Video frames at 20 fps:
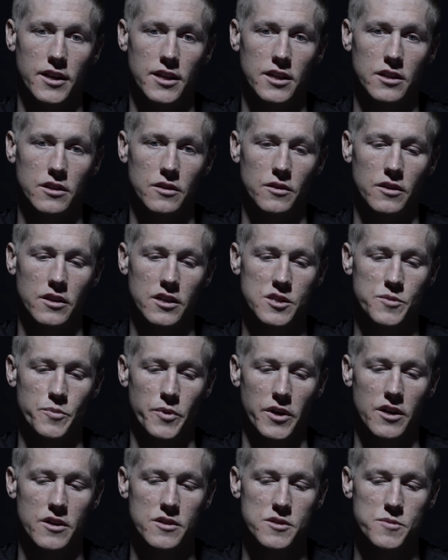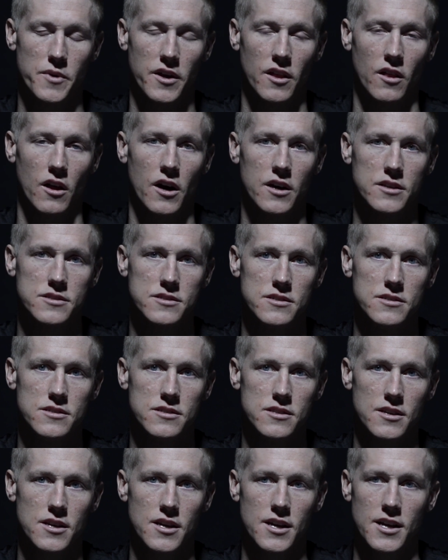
didn't experience my losses.